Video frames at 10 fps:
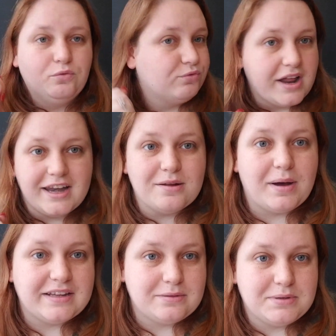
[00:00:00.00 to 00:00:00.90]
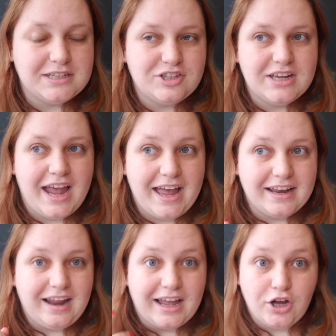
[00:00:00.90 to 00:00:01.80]
ready to buy some peachy
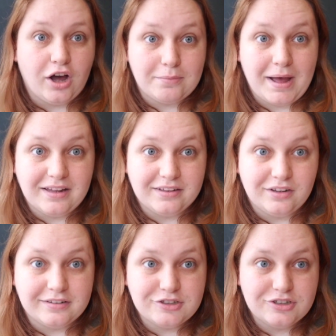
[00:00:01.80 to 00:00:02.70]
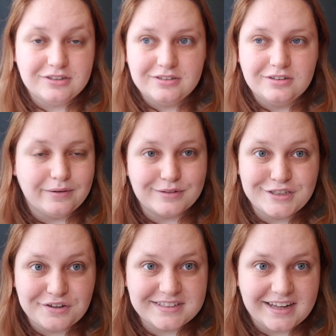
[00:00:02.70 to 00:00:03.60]
and I caught a palette lunch. I was
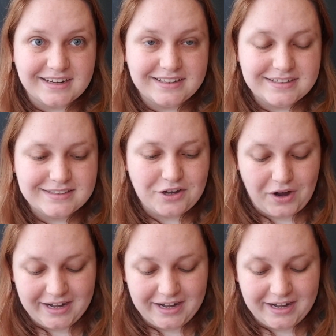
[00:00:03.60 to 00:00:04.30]
so excited. So I